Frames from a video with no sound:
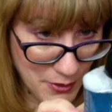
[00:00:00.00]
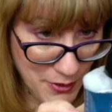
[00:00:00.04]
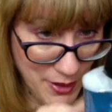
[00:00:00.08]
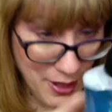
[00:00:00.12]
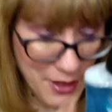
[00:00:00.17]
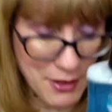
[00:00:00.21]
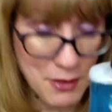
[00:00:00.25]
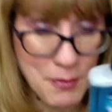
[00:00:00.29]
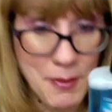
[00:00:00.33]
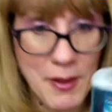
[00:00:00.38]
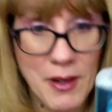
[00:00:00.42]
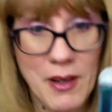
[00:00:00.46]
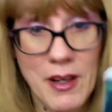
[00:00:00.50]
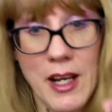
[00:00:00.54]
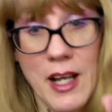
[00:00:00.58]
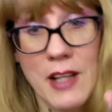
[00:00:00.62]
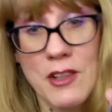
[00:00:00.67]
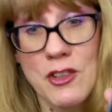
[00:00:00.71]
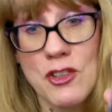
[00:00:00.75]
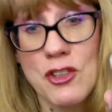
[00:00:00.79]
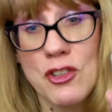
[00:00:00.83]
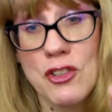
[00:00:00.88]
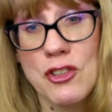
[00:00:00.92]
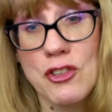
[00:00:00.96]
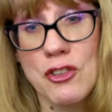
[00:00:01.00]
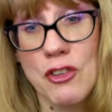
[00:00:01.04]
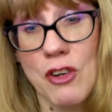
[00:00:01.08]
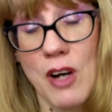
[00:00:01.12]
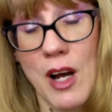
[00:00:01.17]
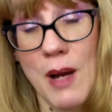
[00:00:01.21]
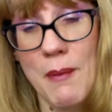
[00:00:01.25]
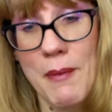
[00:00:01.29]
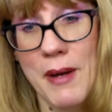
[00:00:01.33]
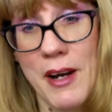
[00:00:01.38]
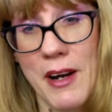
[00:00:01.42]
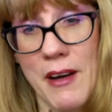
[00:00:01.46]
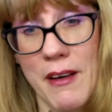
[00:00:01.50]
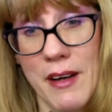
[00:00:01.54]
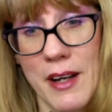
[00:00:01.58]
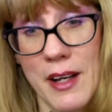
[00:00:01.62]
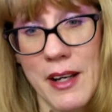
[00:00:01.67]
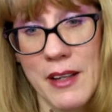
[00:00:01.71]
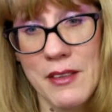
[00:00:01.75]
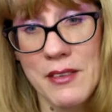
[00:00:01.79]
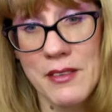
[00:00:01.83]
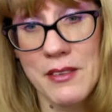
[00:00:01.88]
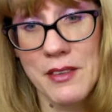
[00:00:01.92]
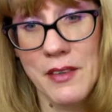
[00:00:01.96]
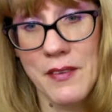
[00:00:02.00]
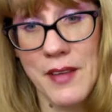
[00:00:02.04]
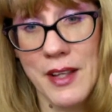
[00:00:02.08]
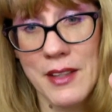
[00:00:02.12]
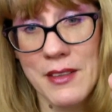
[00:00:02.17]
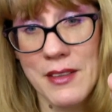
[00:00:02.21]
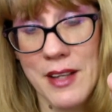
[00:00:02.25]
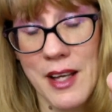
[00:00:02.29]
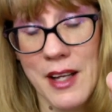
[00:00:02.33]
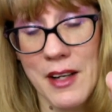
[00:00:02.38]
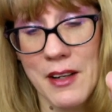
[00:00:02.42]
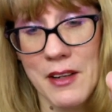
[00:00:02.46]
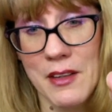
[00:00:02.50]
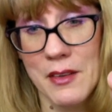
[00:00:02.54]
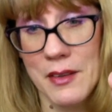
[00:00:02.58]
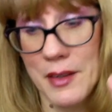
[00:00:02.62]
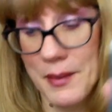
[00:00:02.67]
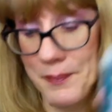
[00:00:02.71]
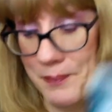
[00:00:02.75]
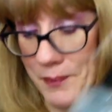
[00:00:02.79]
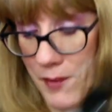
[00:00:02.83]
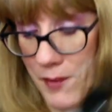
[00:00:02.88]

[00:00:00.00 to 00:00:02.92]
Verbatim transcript: raspberry, and strawberry. So that's kind of cool.